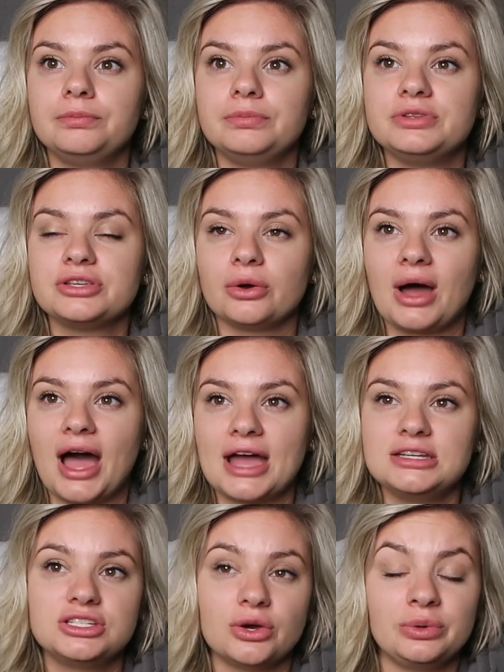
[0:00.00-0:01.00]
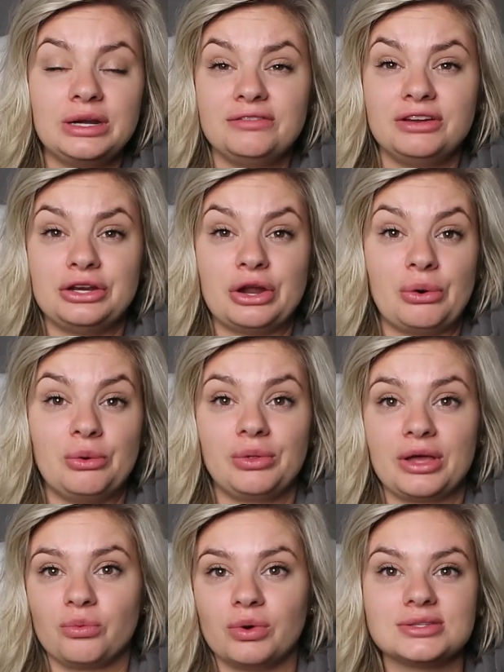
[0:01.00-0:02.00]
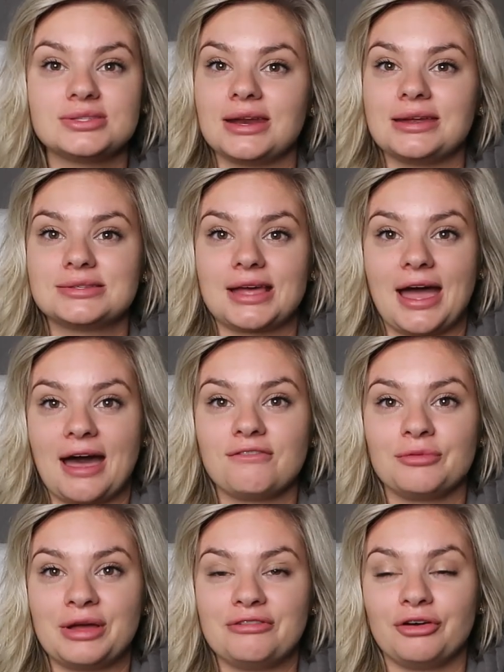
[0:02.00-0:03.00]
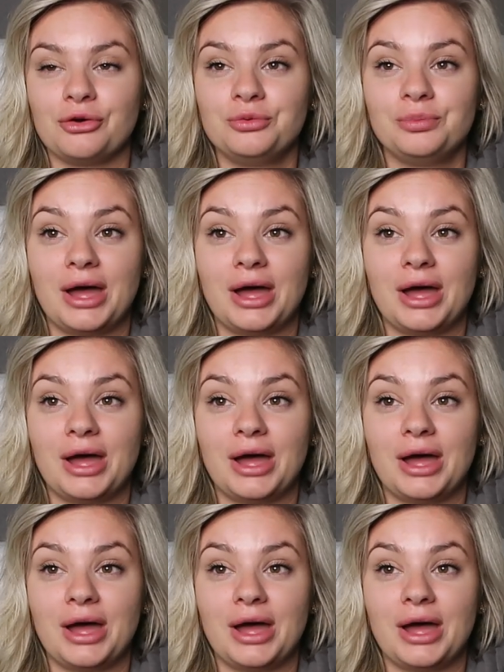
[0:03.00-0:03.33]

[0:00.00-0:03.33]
So I don't even know like what settings I have on my phone,